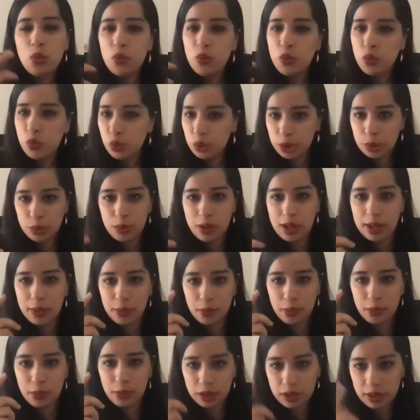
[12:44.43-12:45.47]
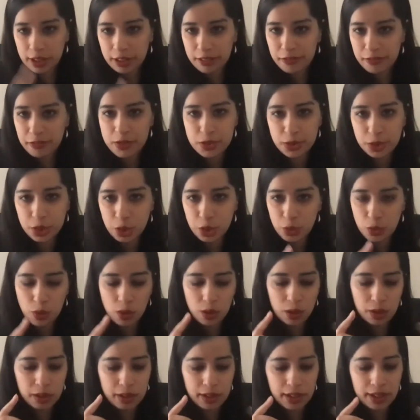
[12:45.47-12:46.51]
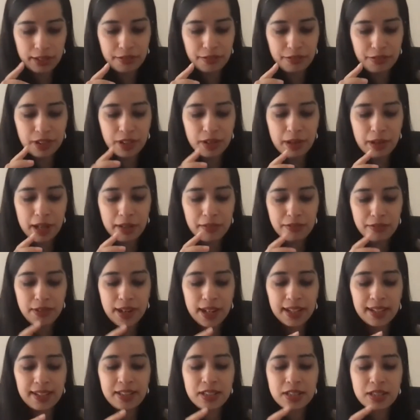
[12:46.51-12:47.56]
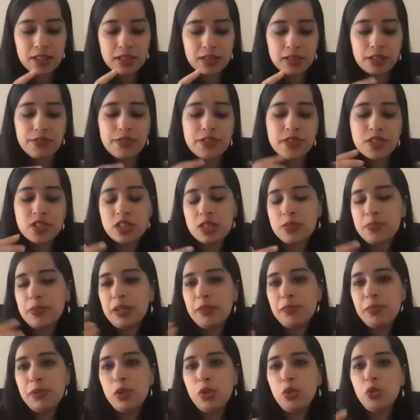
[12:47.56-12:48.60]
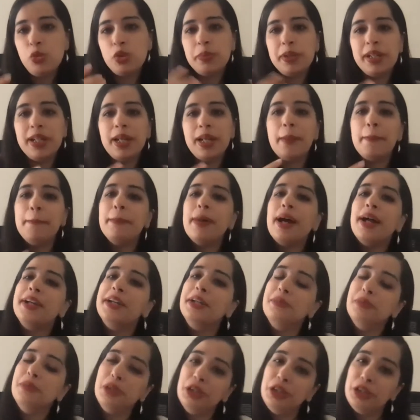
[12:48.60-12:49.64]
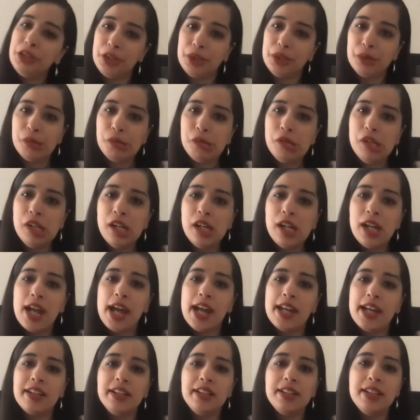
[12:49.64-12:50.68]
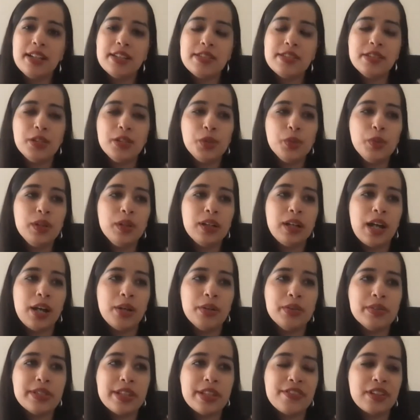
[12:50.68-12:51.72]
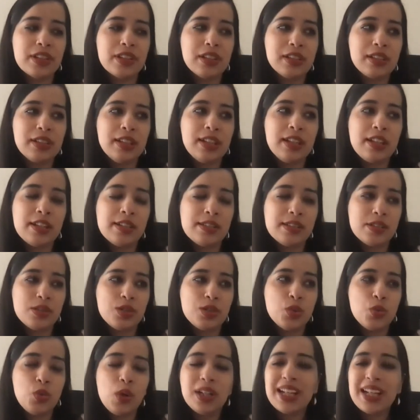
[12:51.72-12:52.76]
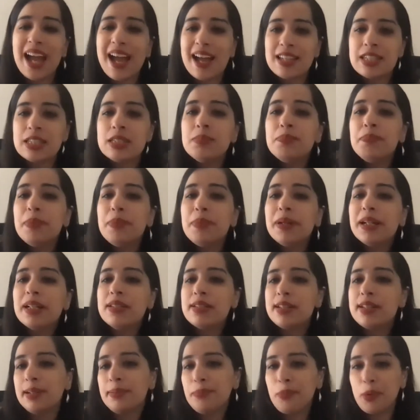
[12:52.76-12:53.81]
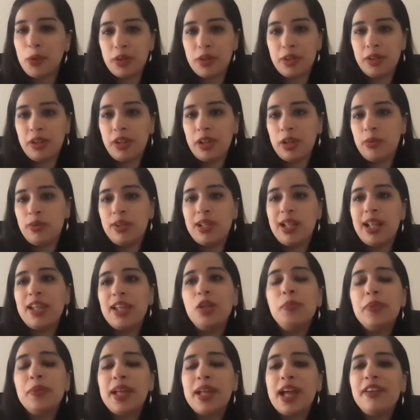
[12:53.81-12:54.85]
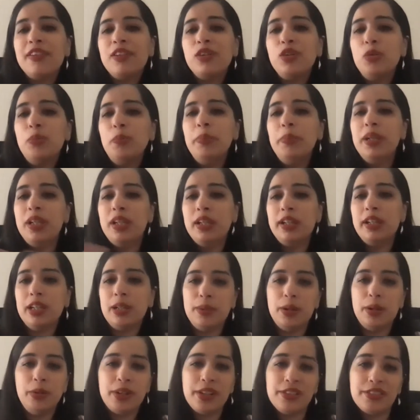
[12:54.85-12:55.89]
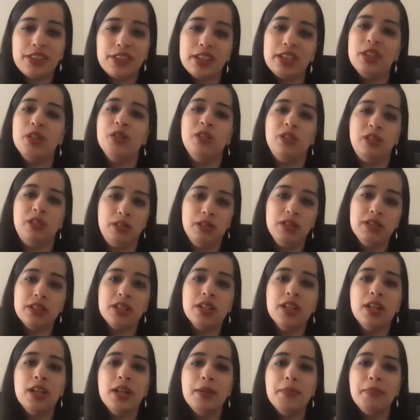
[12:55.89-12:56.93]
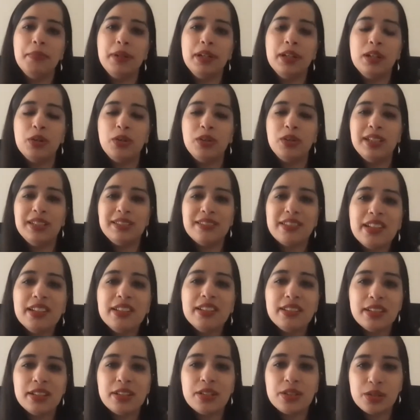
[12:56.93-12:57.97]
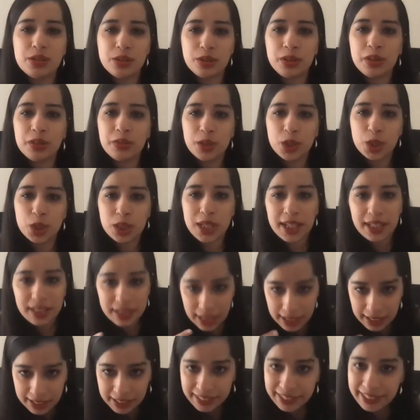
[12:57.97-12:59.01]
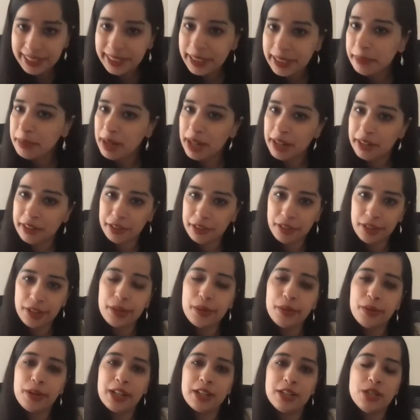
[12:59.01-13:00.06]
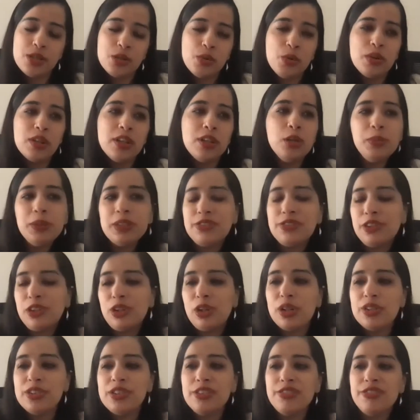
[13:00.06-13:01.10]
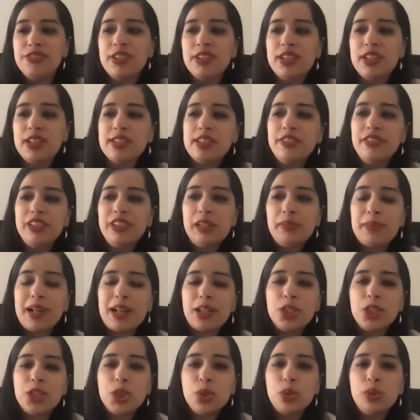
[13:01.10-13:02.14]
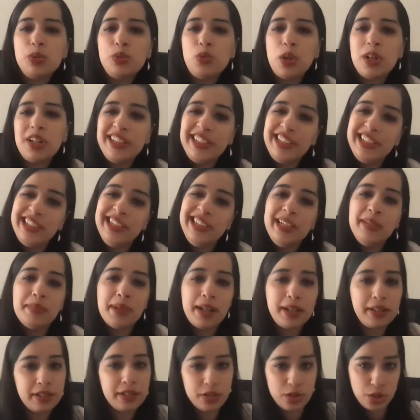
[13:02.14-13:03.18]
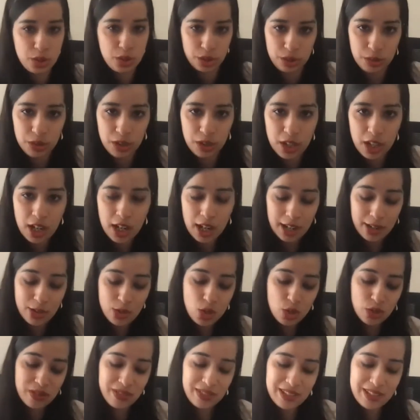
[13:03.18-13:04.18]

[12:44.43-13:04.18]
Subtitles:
who you are, what kind of person you want, and finds surfaces people who would be compatible to you. And it takes into account several things as to what aspects are important to you. Yeah, you may have an opinion about everything on earth, but there are only 3 things on which like that really matter to you. And so OkCupid's philosophy is that we'll match you on what really matters to you. And so we will